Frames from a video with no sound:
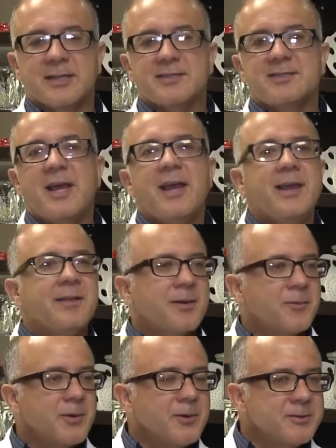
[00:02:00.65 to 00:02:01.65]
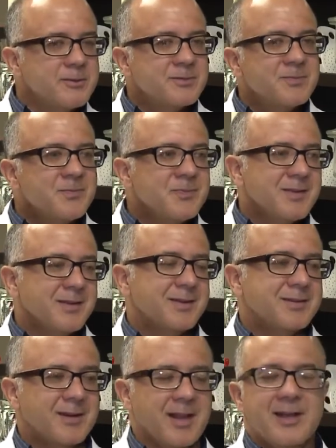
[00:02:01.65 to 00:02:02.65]
a saying that we use
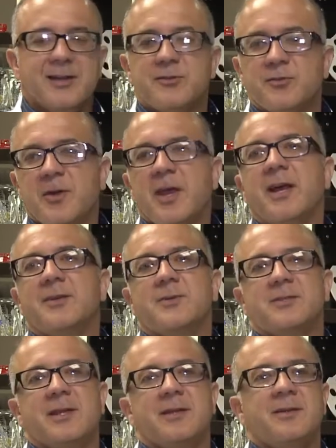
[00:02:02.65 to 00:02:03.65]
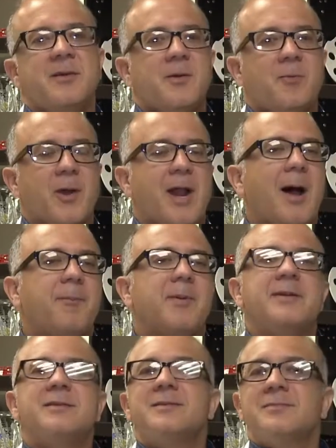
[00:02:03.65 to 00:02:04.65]
relating to Vegas. We say, what
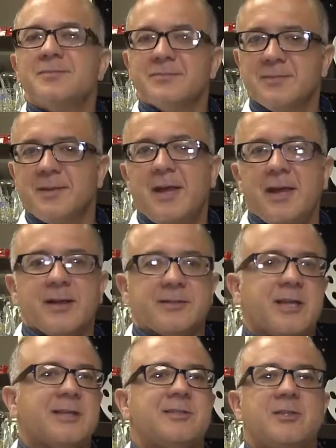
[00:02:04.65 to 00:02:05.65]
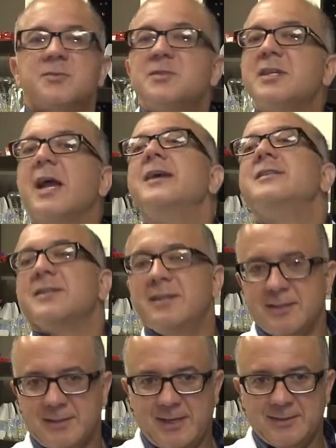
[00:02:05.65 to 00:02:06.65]
happens in a test tube stays in
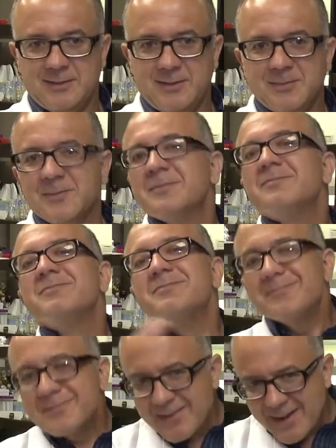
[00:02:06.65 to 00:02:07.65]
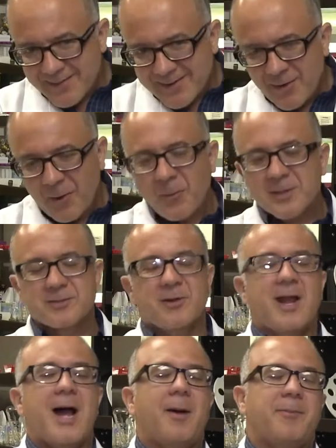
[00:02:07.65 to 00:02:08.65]
a test tube. You never know what's
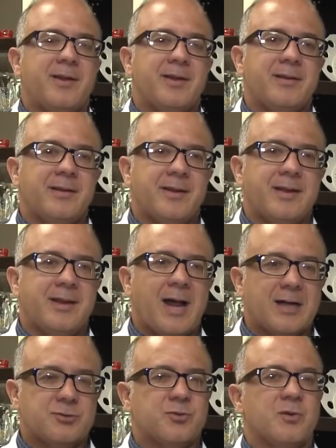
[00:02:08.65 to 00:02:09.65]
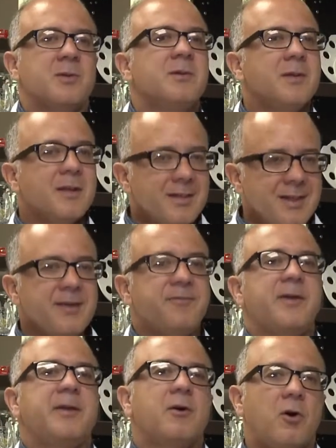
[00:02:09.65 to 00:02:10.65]
going to happen in actual
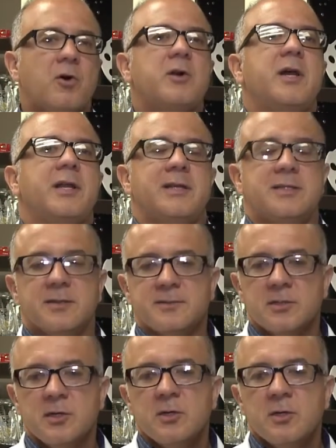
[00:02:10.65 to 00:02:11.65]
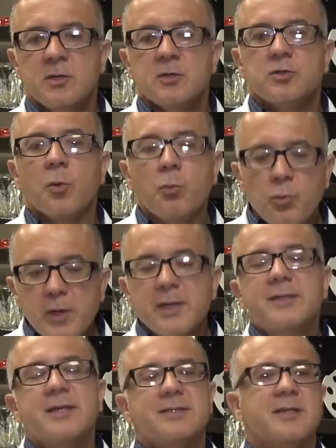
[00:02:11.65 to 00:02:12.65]
living organisms. So we
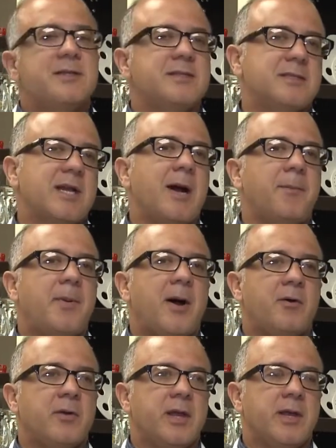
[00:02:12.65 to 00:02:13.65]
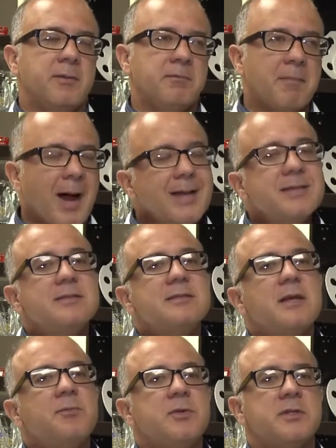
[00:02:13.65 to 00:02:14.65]
tested this compound in
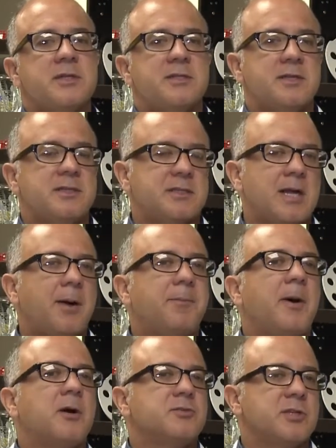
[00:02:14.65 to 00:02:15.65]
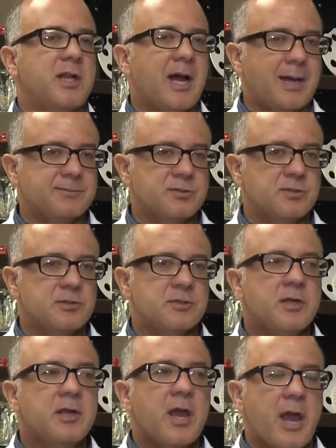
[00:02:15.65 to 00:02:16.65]
mice, and we tested these compounds in hamsters.
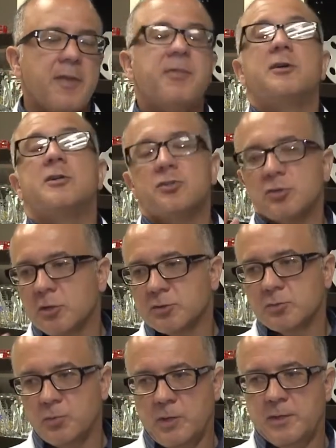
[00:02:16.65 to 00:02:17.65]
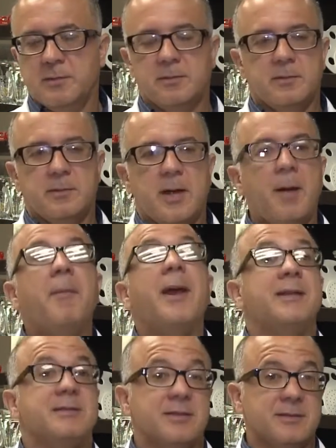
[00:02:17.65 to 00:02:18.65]
And the results were
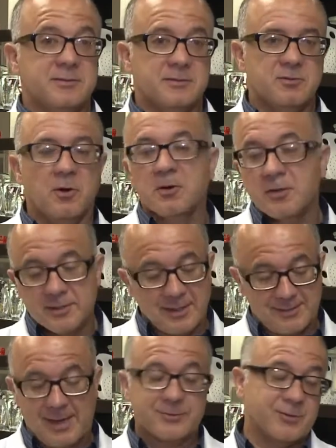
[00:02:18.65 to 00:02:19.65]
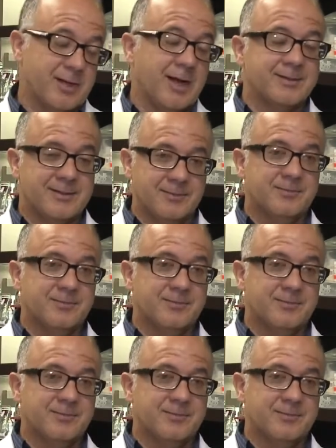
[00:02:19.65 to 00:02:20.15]
amazing. So good that I actually had